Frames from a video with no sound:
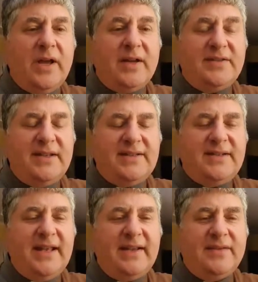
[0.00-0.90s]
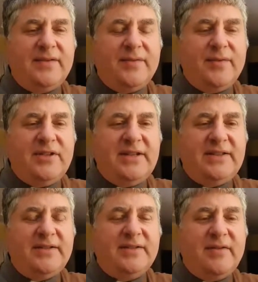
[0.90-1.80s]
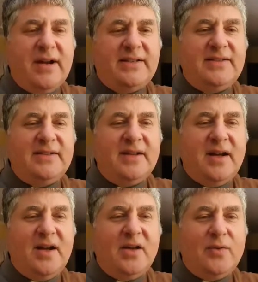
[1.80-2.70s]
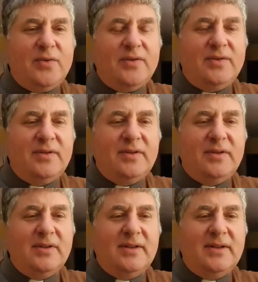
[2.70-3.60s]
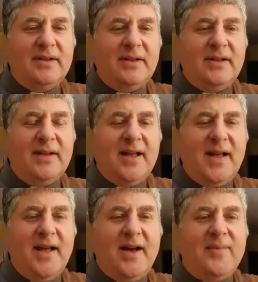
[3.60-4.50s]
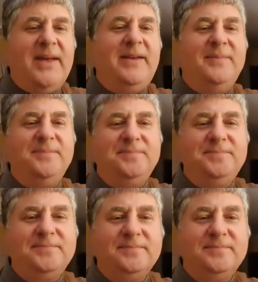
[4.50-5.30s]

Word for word: We ask these things through Jesus Christ our Lord. Amen.